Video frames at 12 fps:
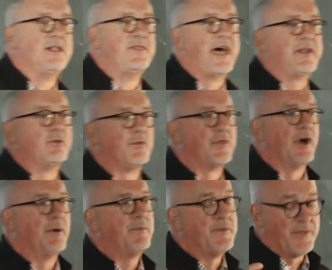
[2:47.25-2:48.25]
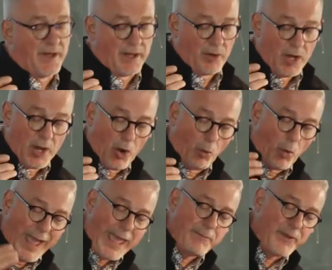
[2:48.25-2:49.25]
that the, the
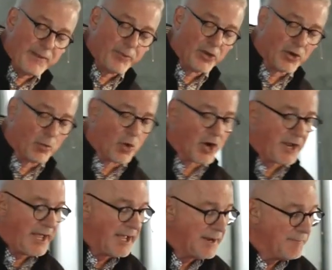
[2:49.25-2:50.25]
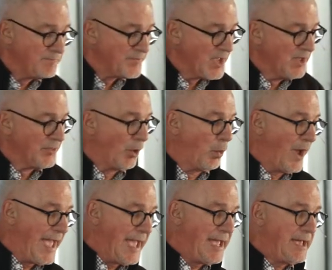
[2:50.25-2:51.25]
way people are working, the
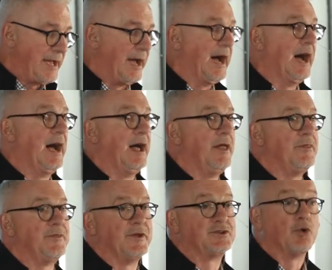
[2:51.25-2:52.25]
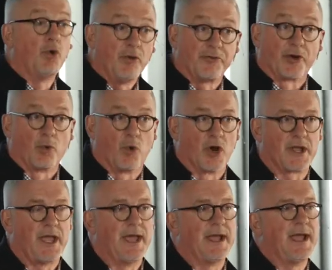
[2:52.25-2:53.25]
way uh, the tools are
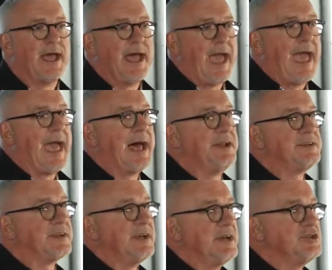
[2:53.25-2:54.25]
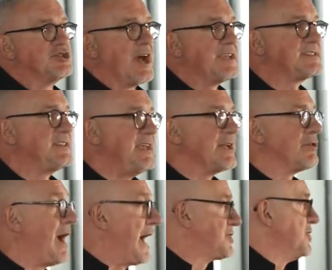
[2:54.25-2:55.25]
working, and just the
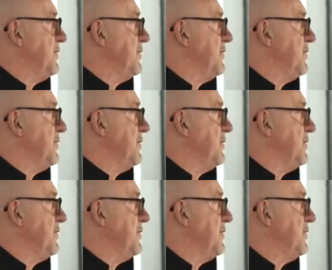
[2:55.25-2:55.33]
interaction